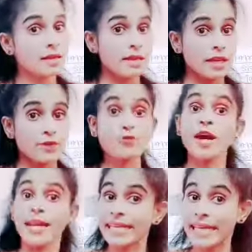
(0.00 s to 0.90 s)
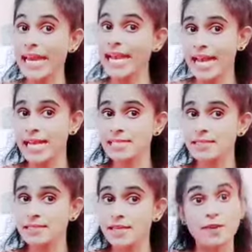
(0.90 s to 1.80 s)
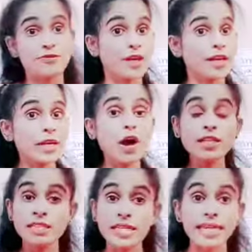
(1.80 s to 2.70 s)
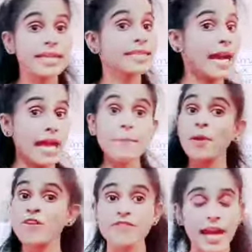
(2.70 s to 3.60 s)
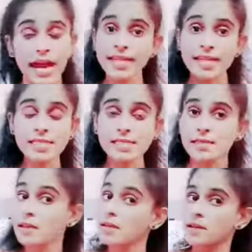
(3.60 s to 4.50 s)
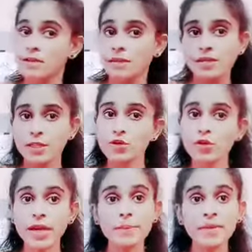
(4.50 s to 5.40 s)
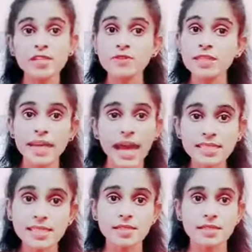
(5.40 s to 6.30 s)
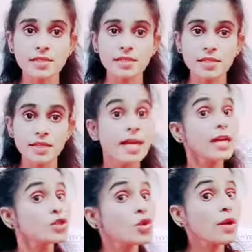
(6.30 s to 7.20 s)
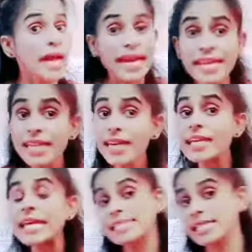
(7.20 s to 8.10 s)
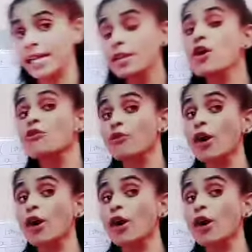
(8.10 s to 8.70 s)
if you are careless, if you are not taking the help of adults, you can meet with an accident. So another reason for